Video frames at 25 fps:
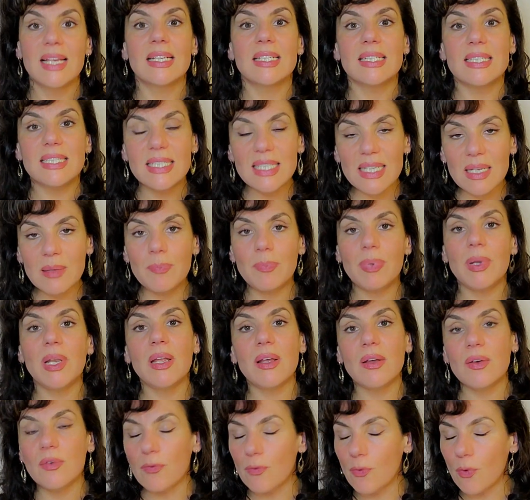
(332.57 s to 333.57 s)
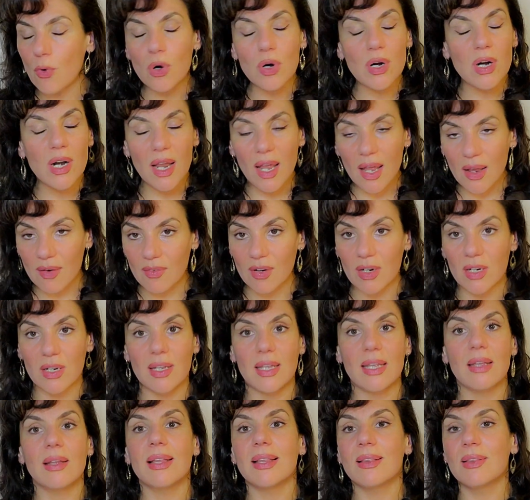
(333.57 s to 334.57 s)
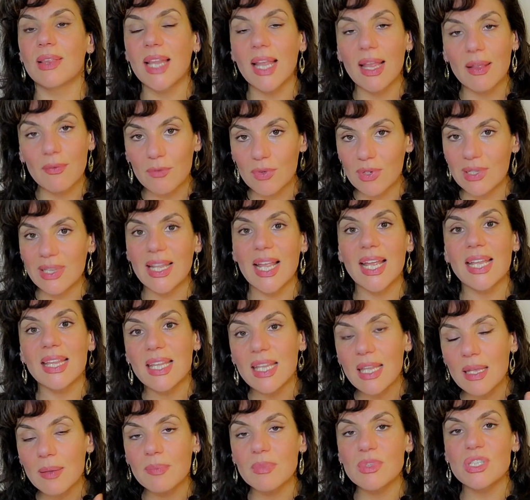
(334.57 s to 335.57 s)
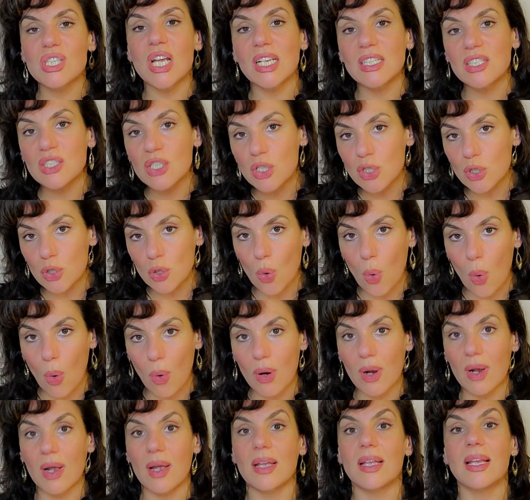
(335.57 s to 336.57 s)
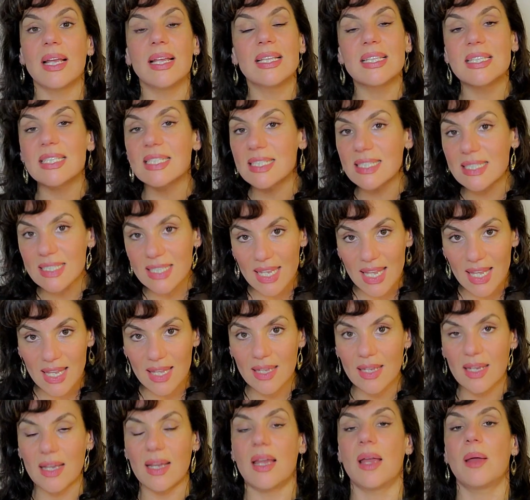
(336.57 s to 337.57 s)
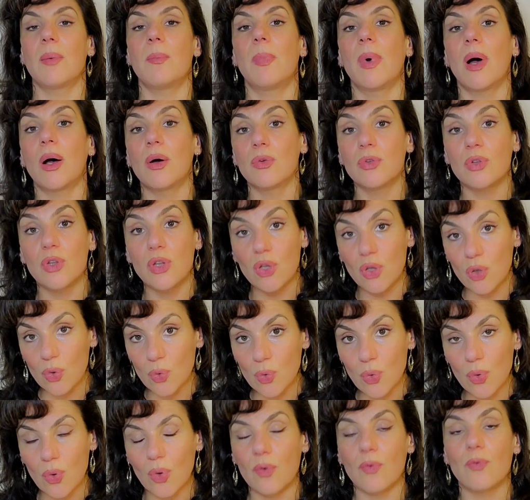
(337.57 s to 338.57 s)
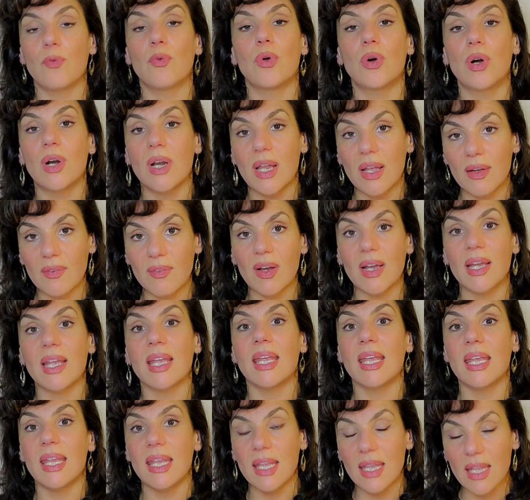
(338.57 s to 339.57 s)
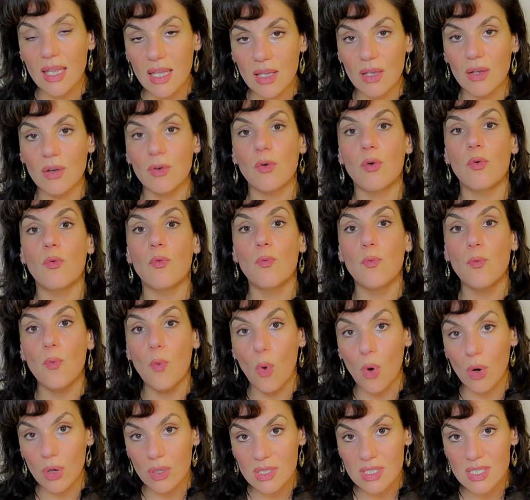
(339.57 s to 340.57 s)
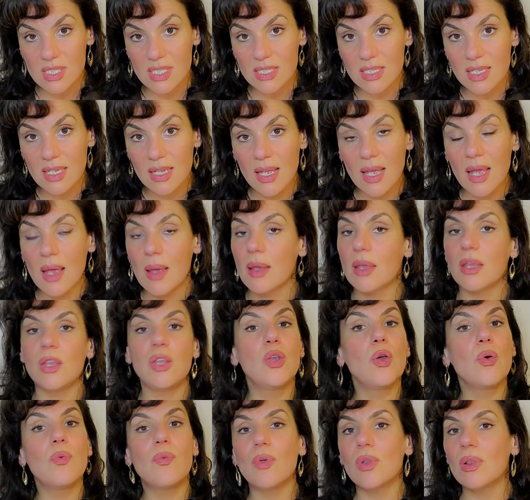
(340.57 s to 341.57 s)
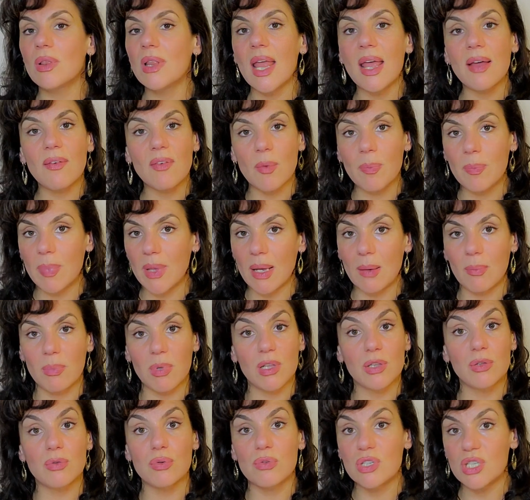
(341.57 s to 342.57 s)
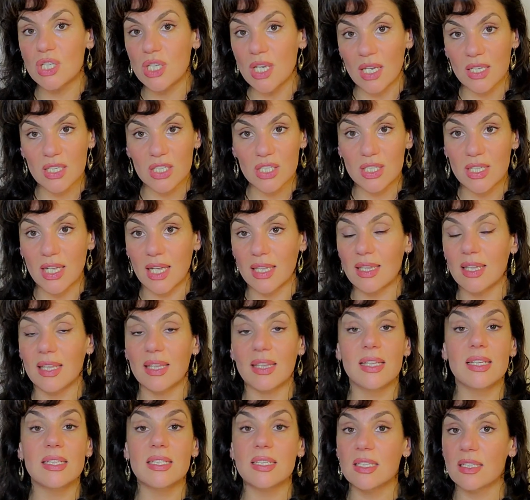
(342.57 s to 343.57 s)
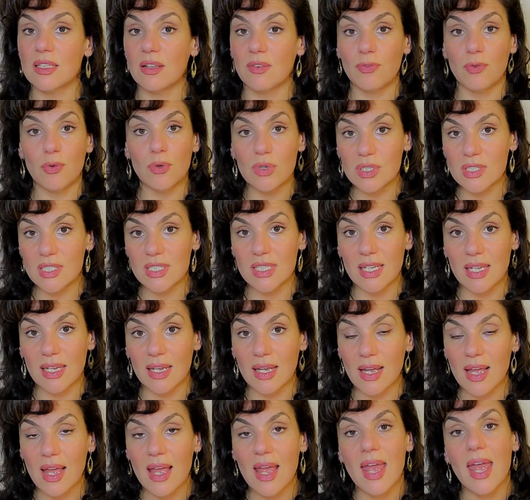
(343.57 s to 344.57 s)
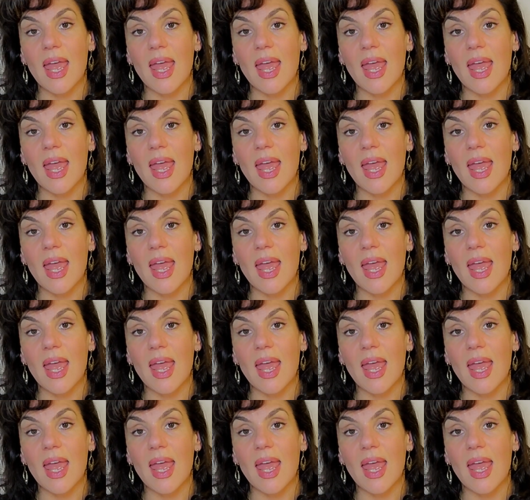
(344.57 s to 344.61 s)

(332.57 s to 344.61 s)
Simply wherever. Let him just talk and think about you wherever he wants. You will never be able to change that. This is the first thing.